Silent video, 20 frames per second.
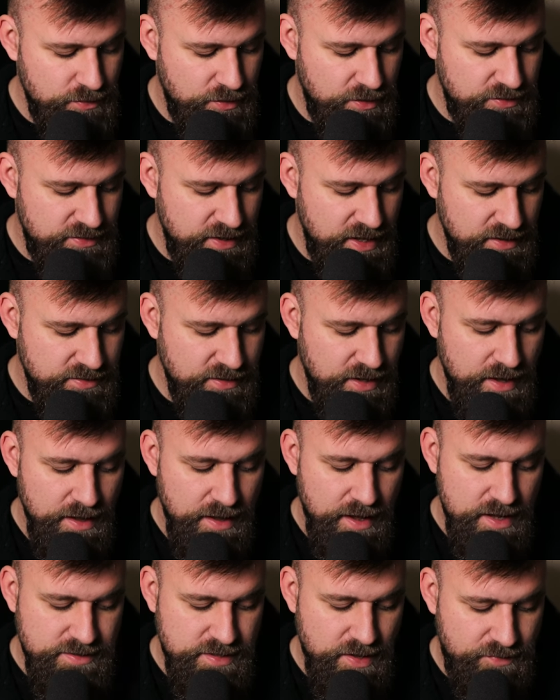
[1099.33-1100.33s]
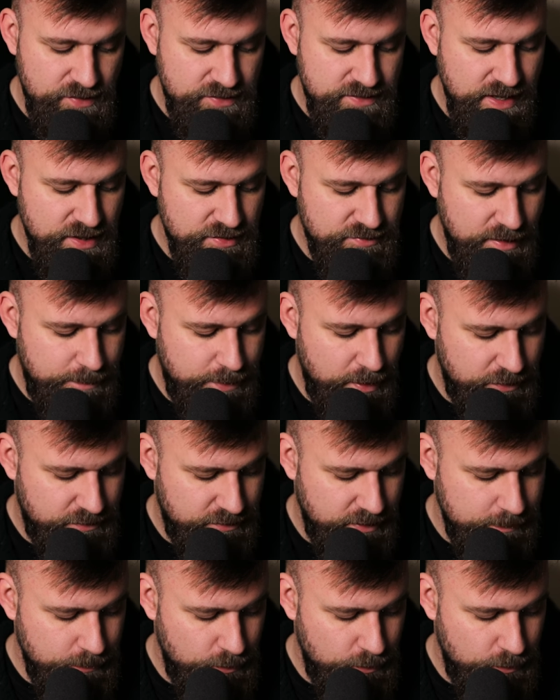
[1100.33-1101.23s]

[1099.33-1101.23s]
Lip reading: On a 6, it suffers d3 plus 3